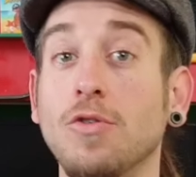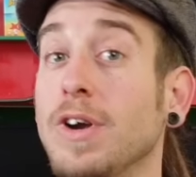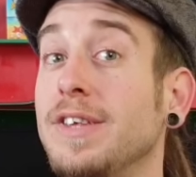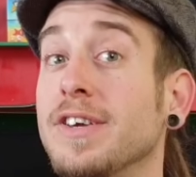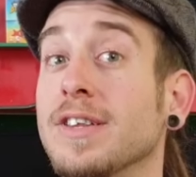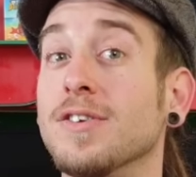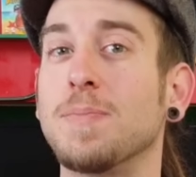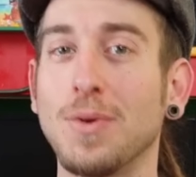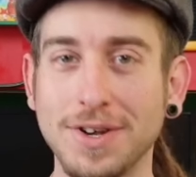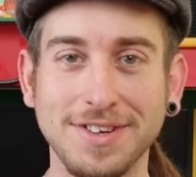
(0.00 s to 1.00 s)
Greetings
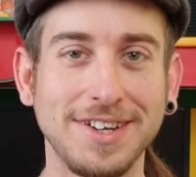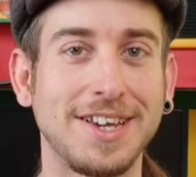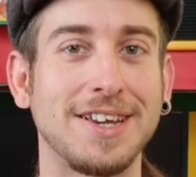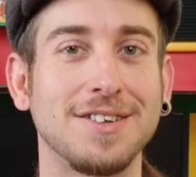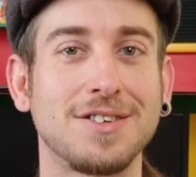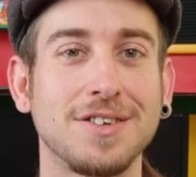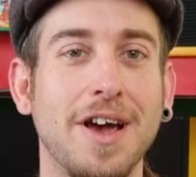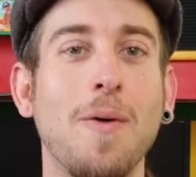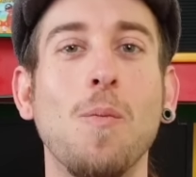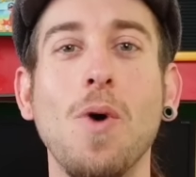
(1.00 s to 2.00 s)
boys and gits,
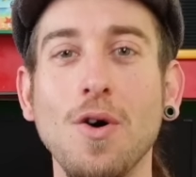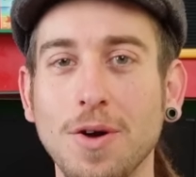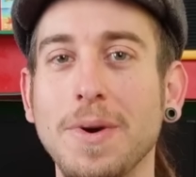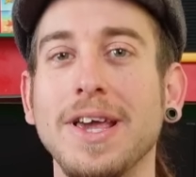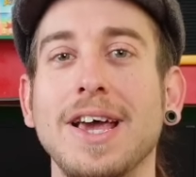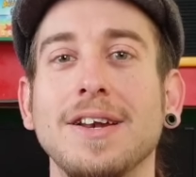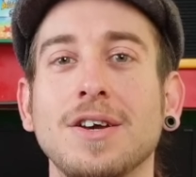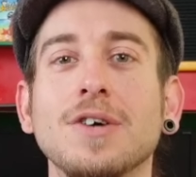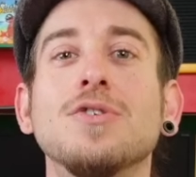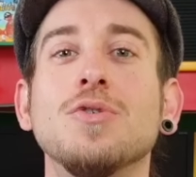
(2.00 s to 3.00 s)
and welcome again
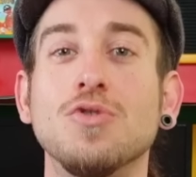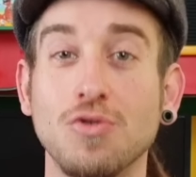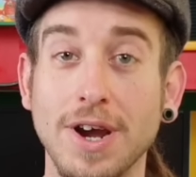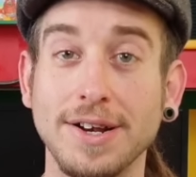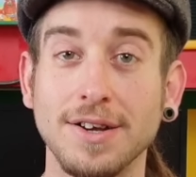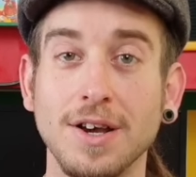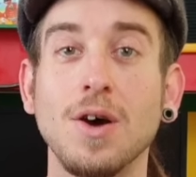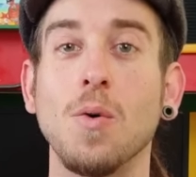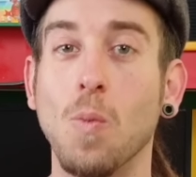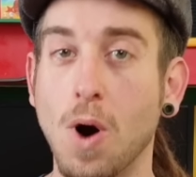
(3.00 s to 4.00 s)
to Dread
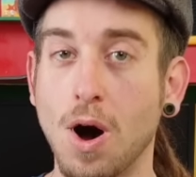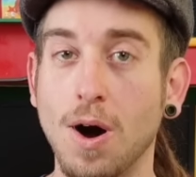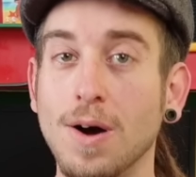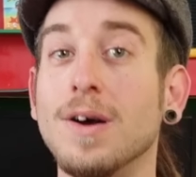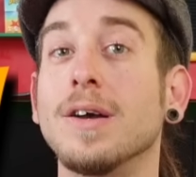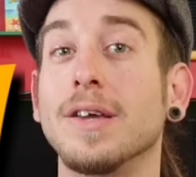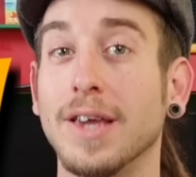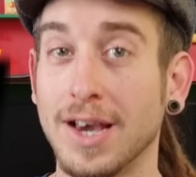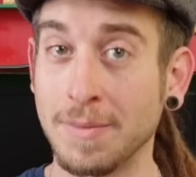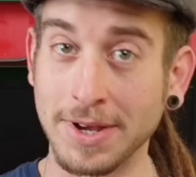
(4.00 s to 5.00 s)
Waaagh
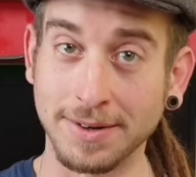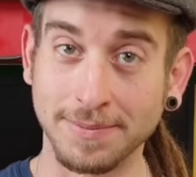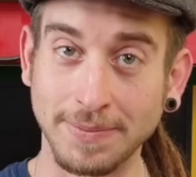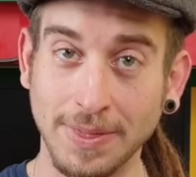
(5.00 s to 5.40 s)
Gaming.